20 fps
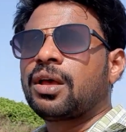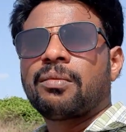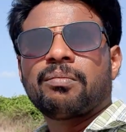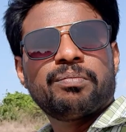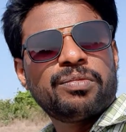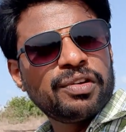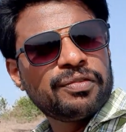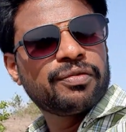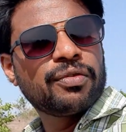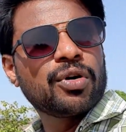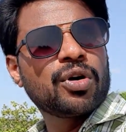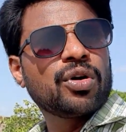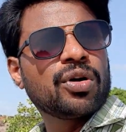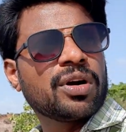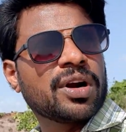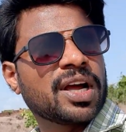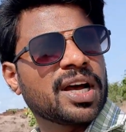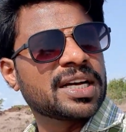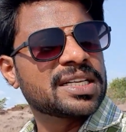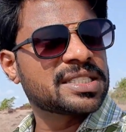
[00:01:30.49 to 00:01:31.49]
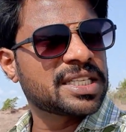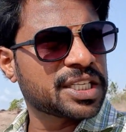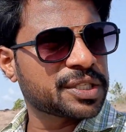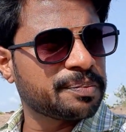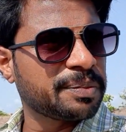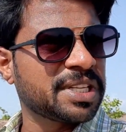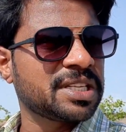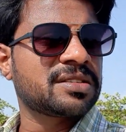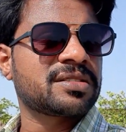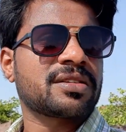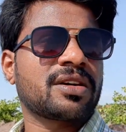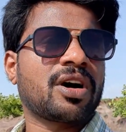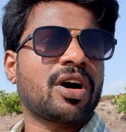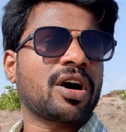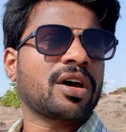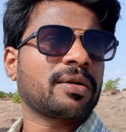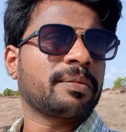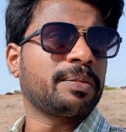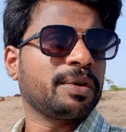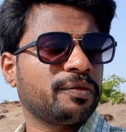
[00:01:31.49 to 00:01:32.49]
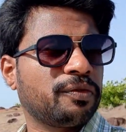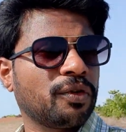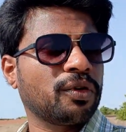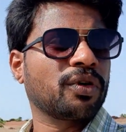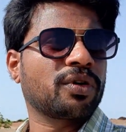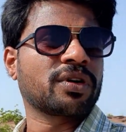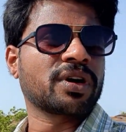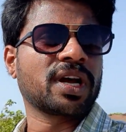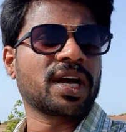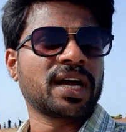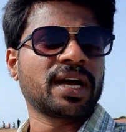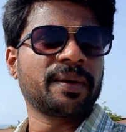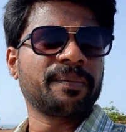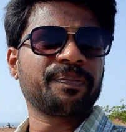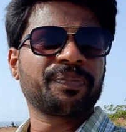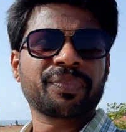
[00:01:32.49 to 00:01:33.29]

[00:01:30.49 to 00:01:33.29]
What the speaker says: before 6 months or before